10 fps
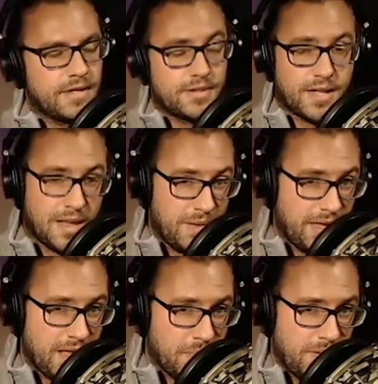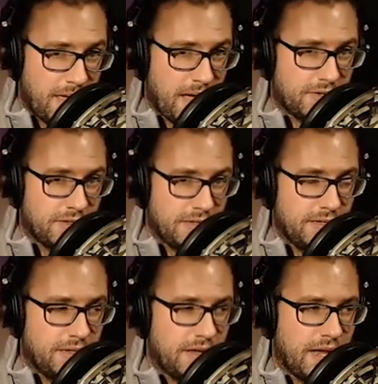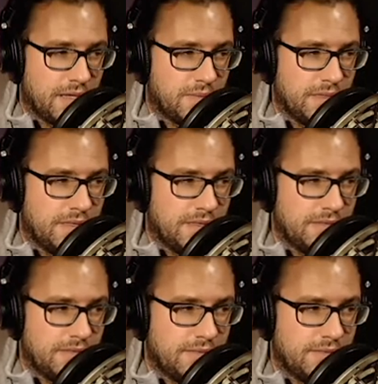coming up, actually, announcements,